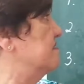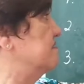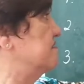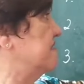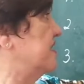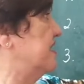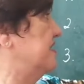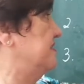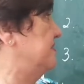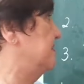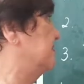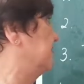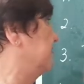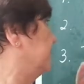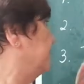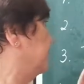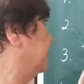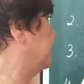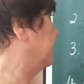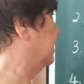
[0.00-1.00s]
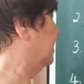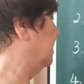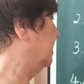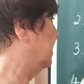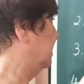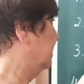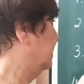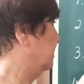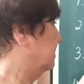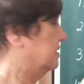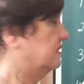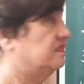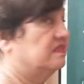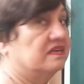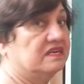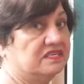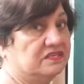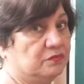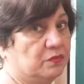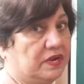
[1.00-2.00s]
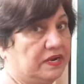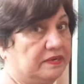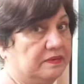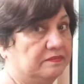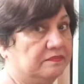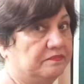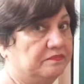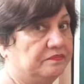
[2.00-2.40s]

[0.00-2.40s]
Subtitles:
red. The third one.